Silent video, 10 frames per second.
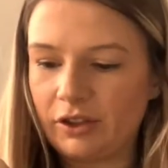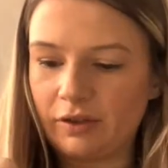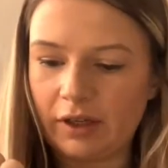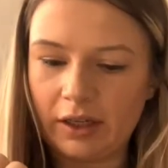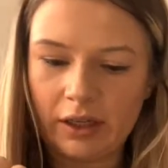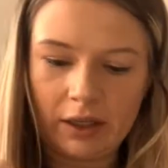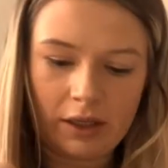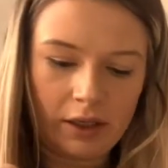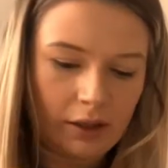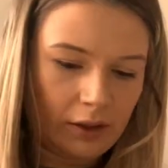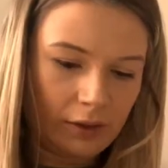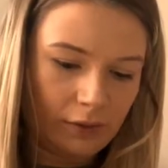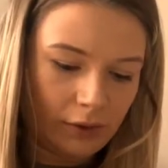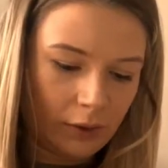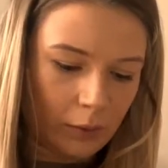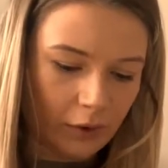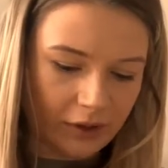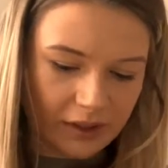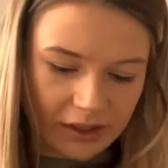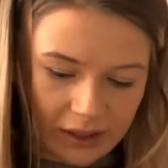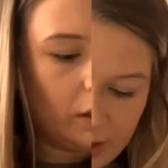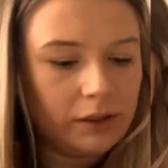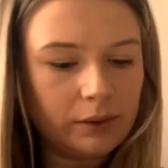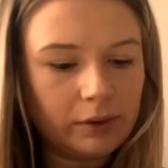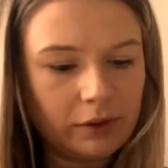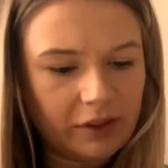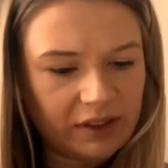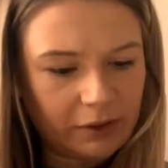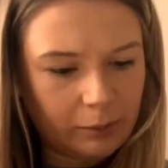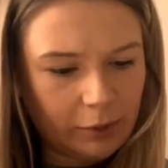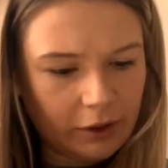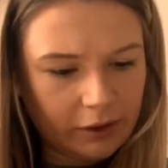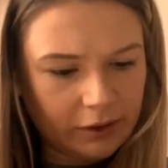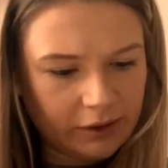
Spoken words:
it for your warranty. It's also got this little box.